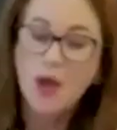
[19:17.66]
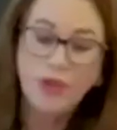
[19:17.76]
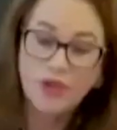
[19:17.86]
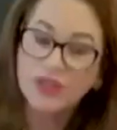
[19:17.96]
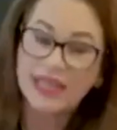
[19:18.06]

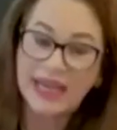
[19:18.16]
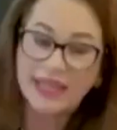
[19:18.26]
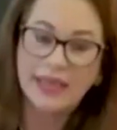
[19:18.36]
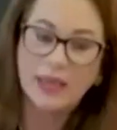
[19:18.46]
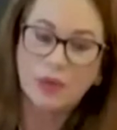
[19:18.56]
The
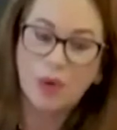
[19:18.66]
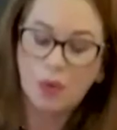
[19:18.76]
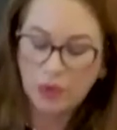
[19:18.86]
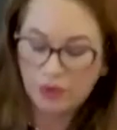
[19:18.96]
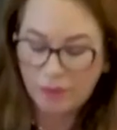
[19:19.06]
steady
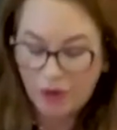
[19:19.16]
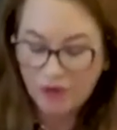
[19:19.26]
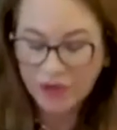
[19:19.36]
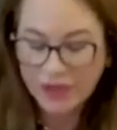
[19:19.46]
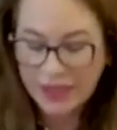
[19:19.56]
growth of
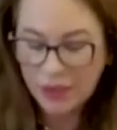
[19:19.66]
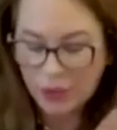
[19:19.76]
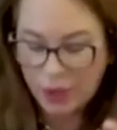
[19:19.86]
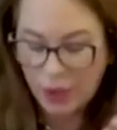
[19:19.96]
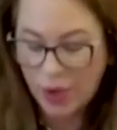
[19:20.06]
poverty,
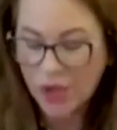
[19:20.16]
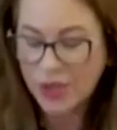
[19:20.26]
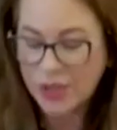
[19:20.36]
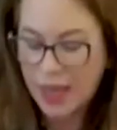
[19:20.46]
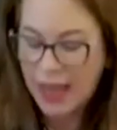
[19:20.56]
we
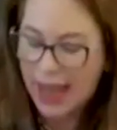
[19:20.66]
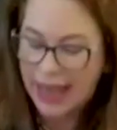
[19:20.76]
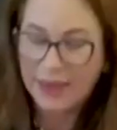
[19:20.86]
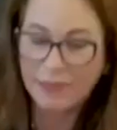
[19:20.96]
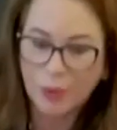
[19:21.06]
heard,
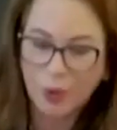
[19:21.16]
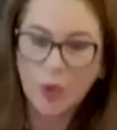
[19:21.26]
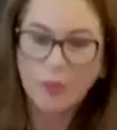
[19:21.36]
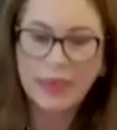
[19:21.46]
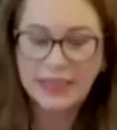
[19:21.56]

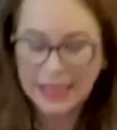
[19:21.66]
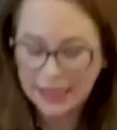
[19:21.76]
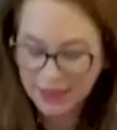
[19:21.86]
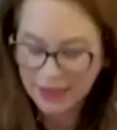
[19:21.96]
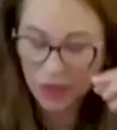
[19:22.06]
unemployment,
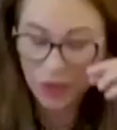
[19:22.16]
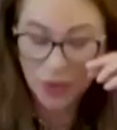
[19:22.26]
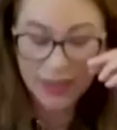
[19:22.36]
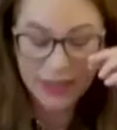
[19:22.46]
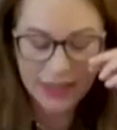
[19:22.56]

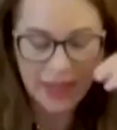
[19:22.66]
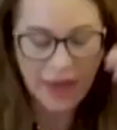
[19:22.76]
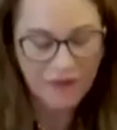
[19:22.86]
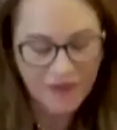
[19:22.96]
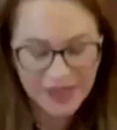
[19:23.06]
insecurity,
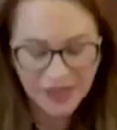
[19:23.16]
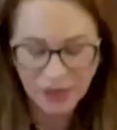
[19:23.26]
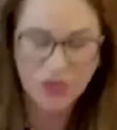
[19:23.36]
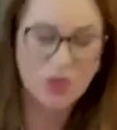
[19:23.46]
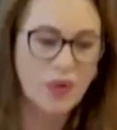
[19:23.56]

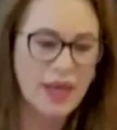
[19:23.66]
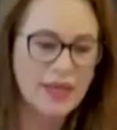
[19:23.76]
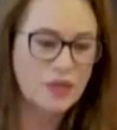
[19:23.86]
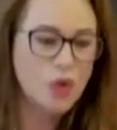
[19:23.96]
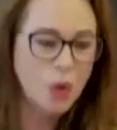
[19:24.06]
fiscal
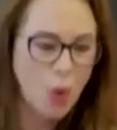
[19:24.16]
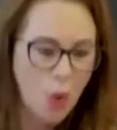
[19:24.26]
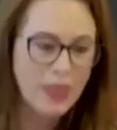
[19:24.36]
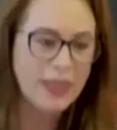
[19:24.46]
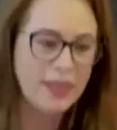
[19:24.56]
stress, not
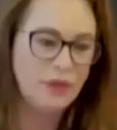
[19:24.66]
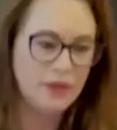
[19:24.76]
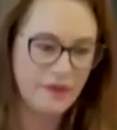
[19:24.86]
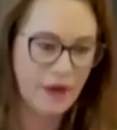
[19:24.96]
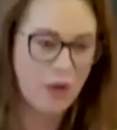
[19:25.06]
only in the
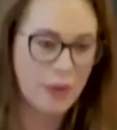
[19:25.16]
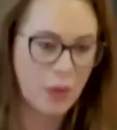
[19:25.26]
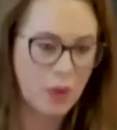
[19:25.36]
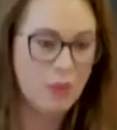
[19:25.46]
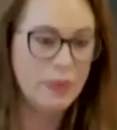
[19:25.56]

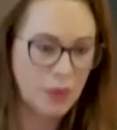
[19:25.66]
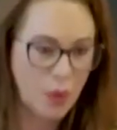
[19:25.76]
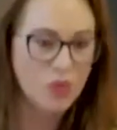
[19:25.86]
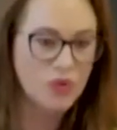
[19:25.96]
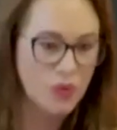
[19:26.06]
developing world, but
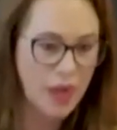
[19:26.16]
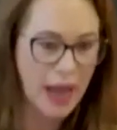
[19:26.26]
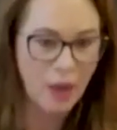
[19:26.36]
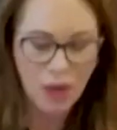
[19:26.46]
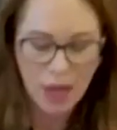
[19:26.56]
also
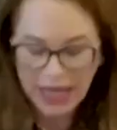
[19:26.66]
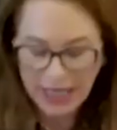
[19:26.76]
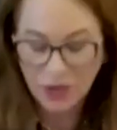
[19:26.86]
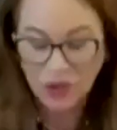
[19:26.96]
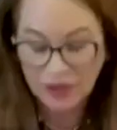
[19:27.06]
now
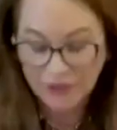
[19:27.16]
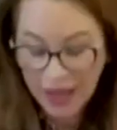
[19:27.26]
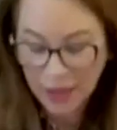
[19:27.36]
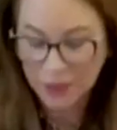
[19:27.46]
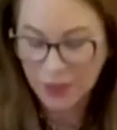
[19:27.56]
in the
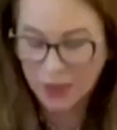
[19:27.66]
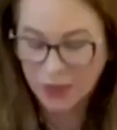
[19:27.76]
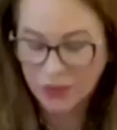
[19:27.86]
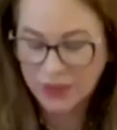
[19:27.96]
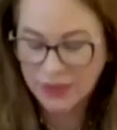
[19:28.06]
developed
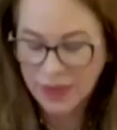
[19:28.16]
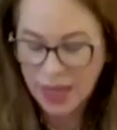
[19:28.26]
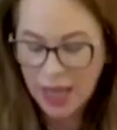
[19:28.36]
countries,